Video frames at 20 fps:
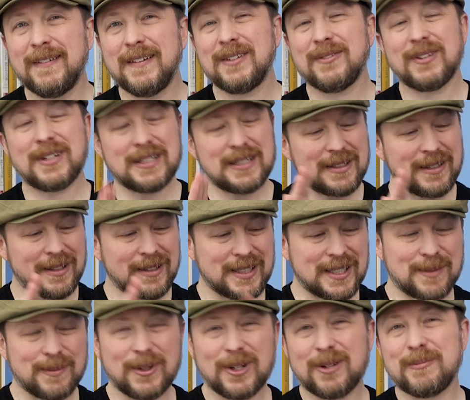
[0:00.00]
You want to start
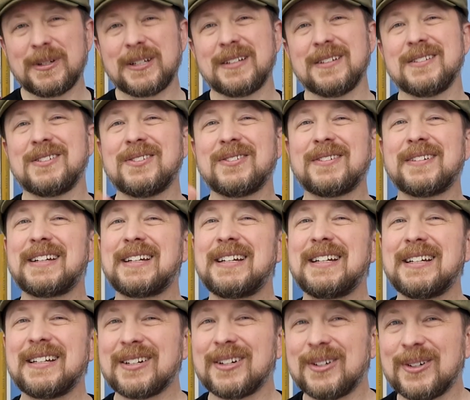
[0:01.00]
small because your
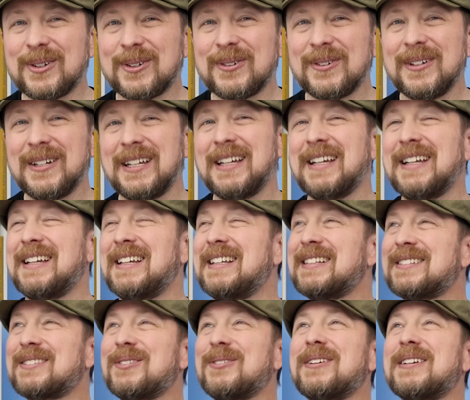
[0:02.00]
ego
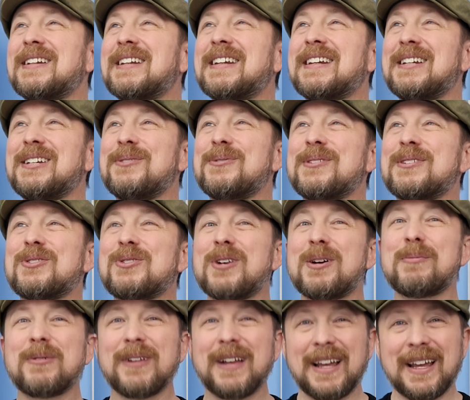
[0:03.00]
is going to get you in
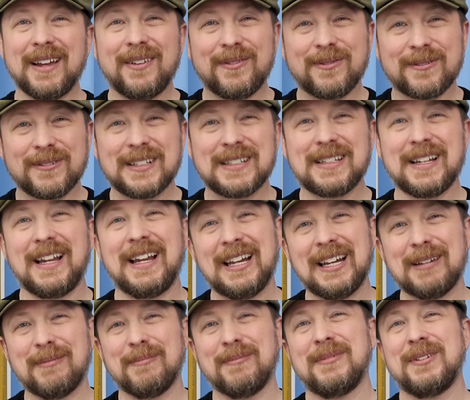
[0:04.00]
trouble every
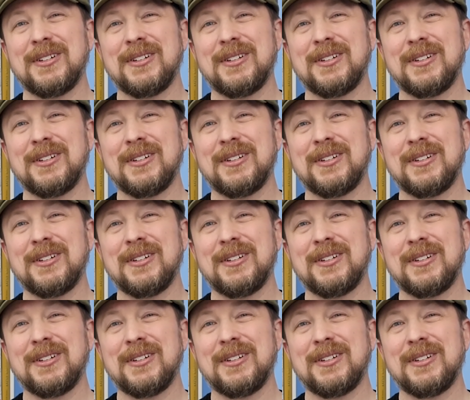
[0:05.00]
time.